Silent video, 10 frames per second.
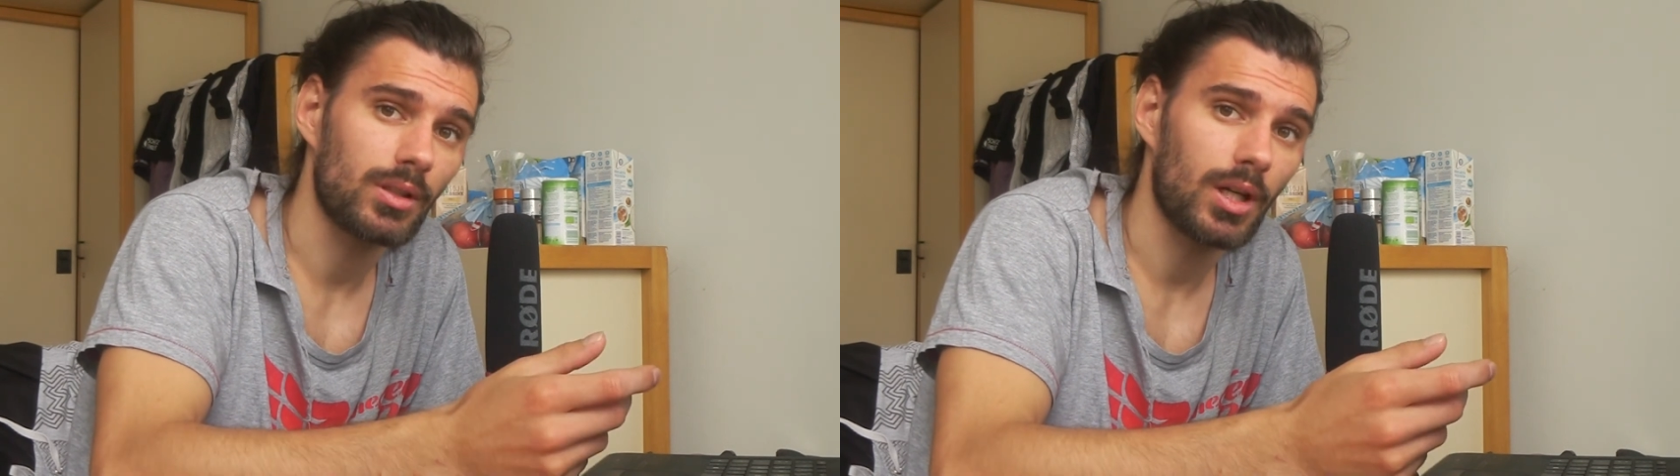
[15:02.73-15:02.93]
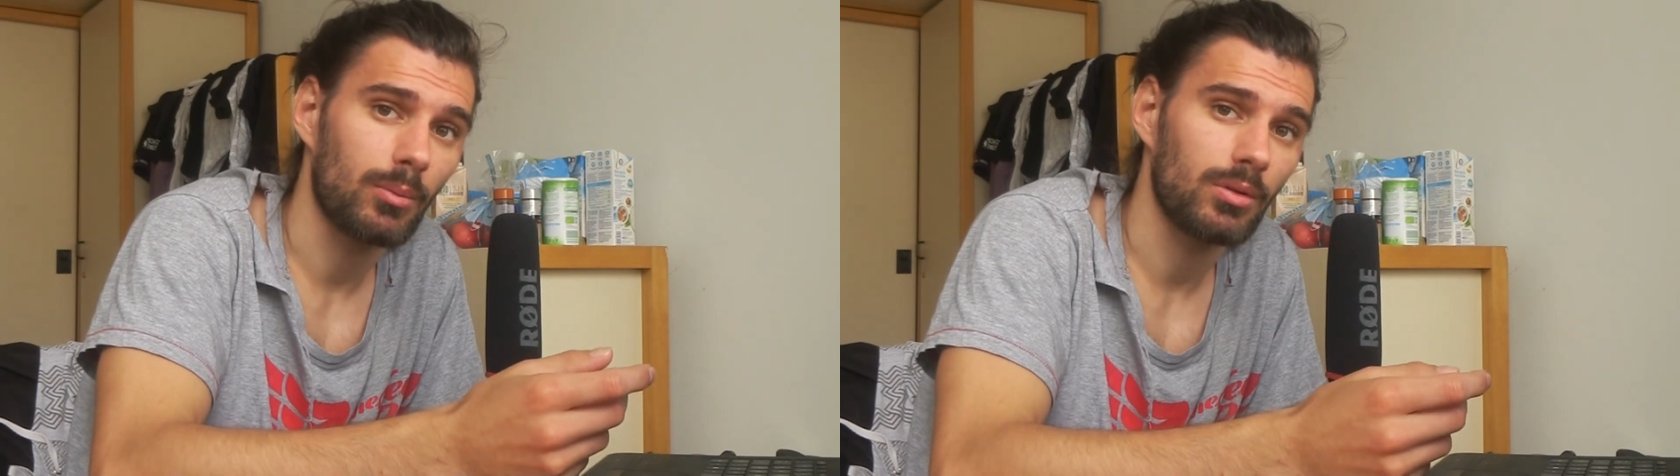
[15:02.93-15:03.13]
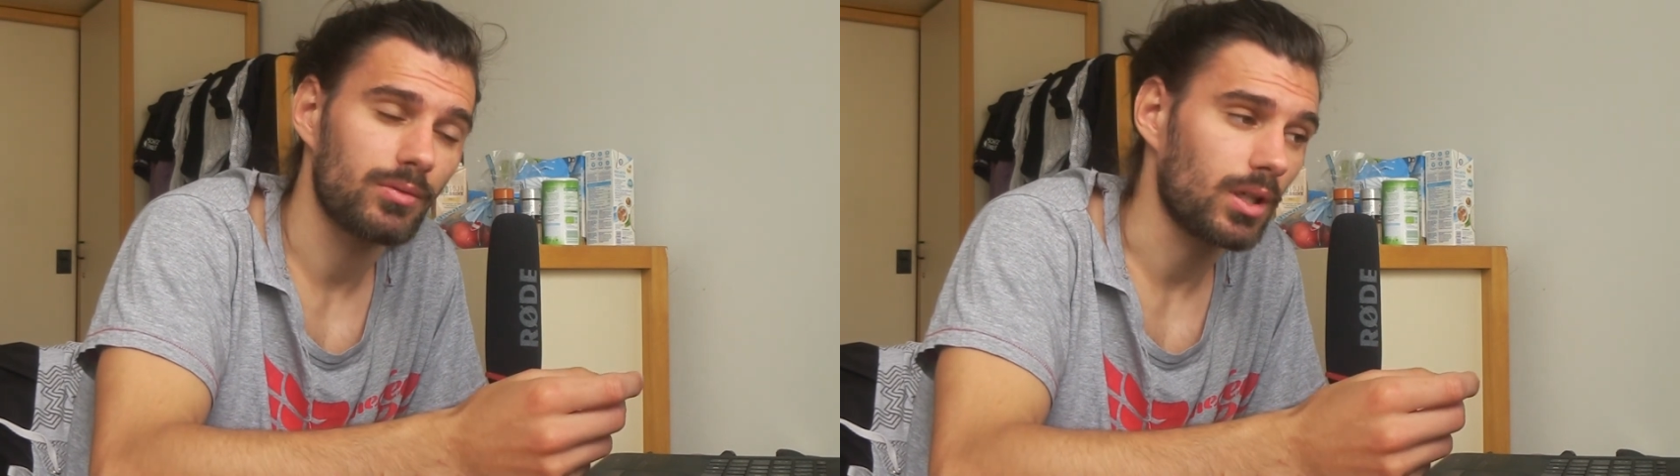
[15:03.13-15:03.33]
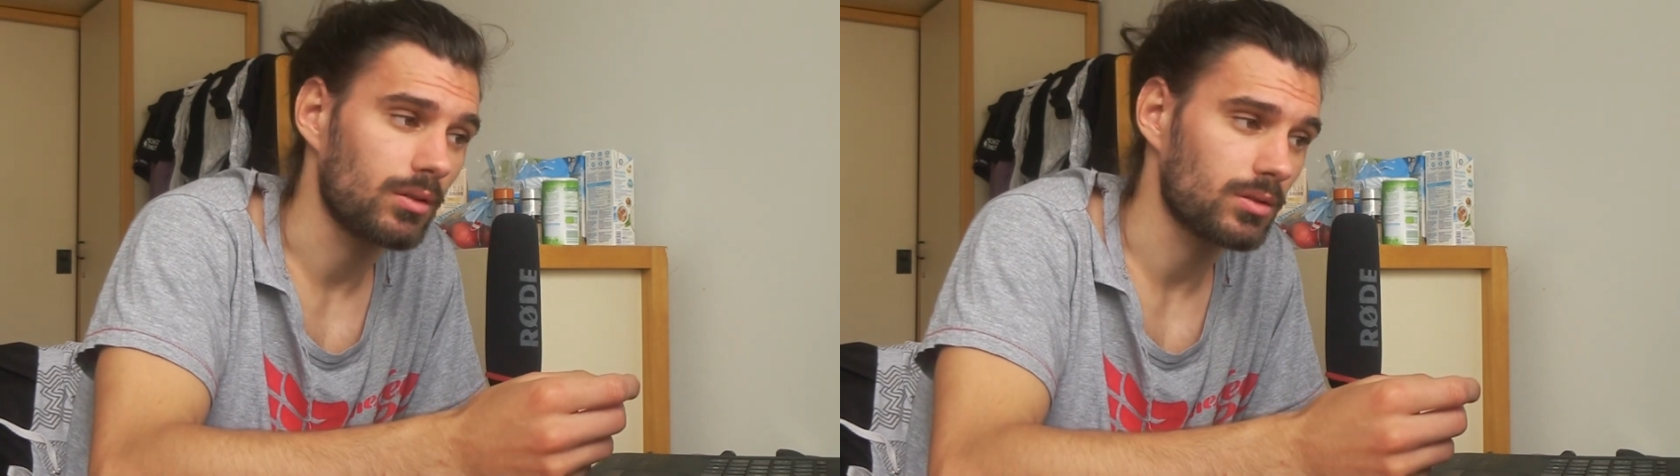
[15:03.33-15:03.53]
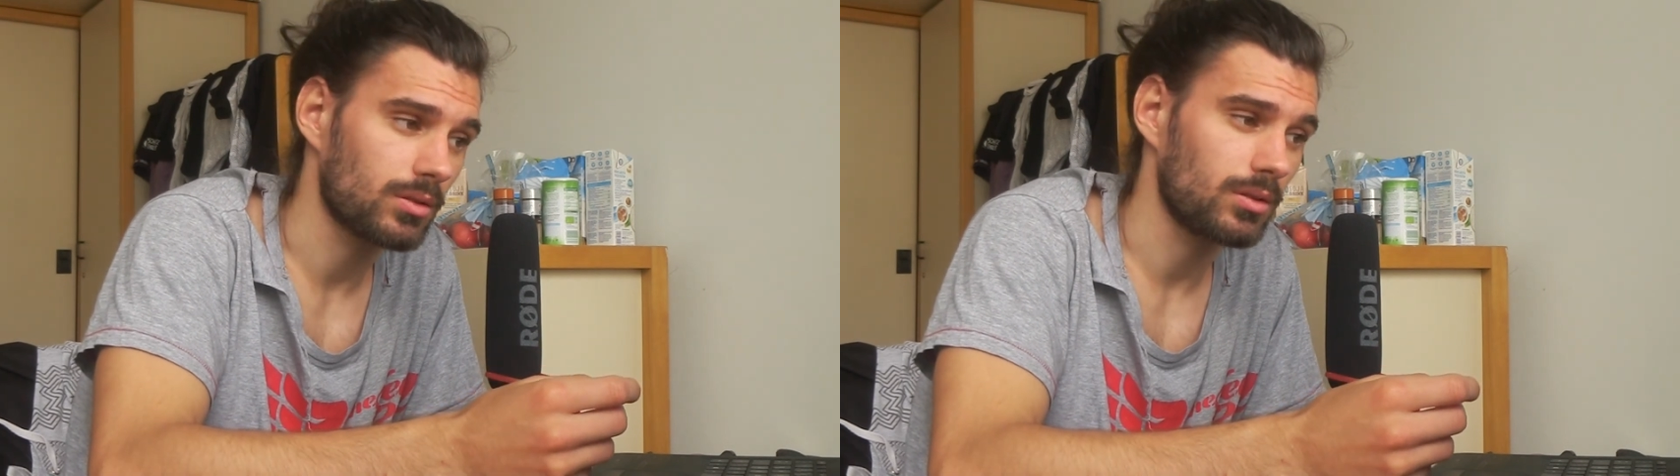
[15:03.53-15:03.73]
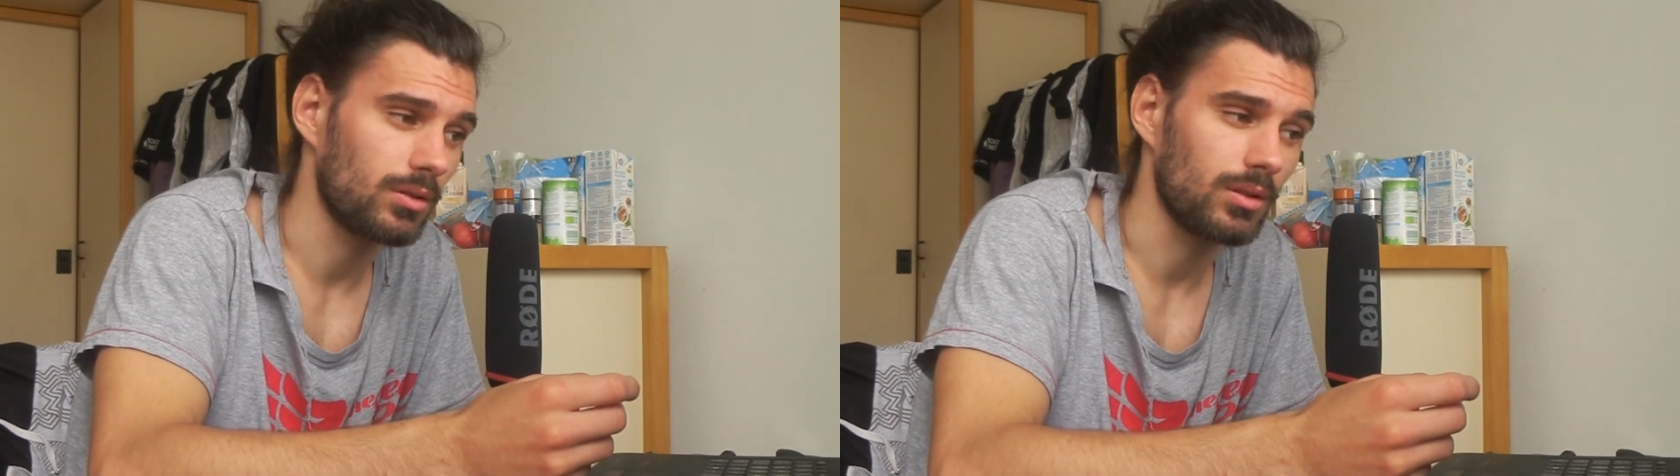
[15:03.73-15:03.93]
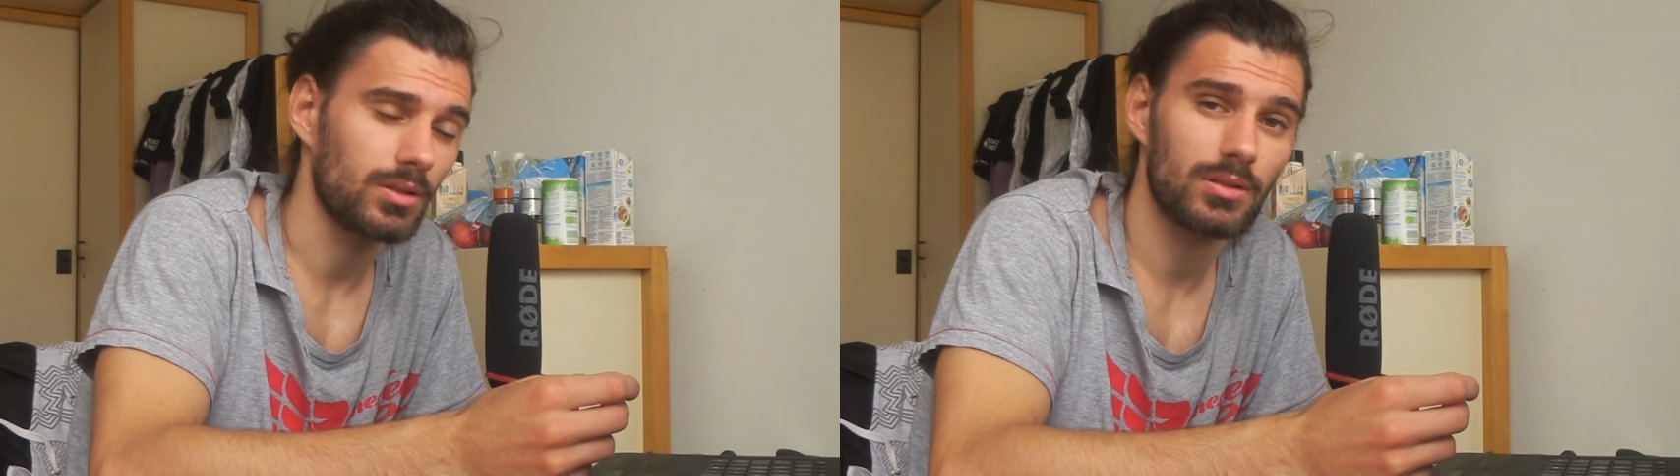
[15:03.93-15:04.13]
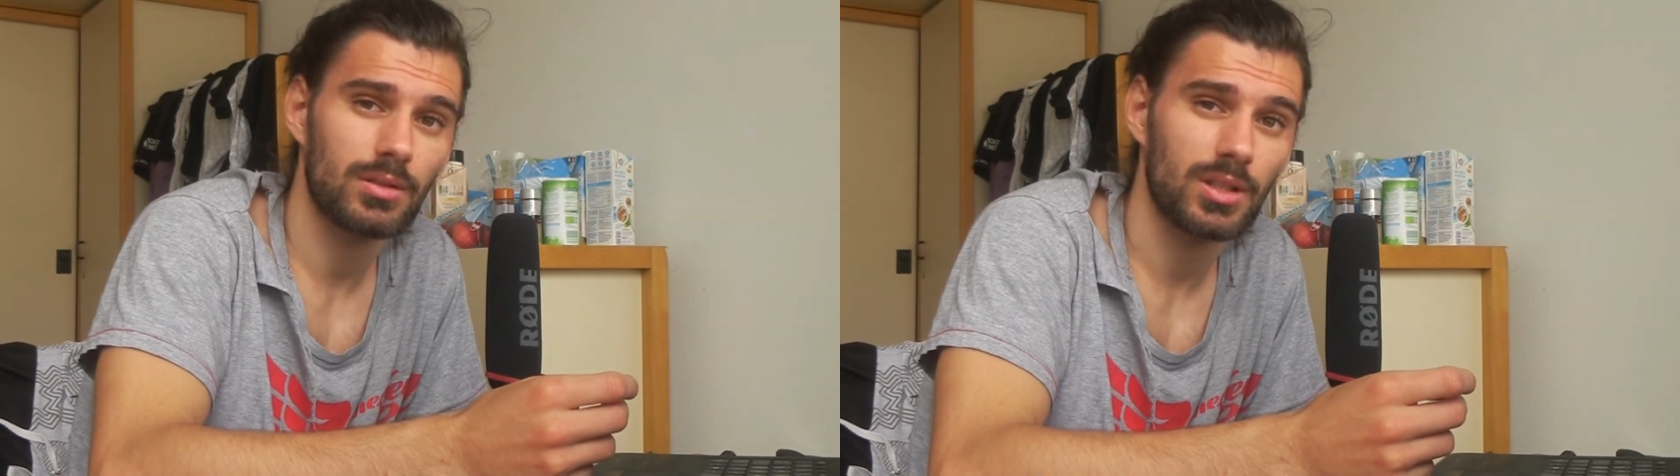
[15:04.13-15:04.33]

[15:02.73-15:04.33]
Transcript: couple of $1,000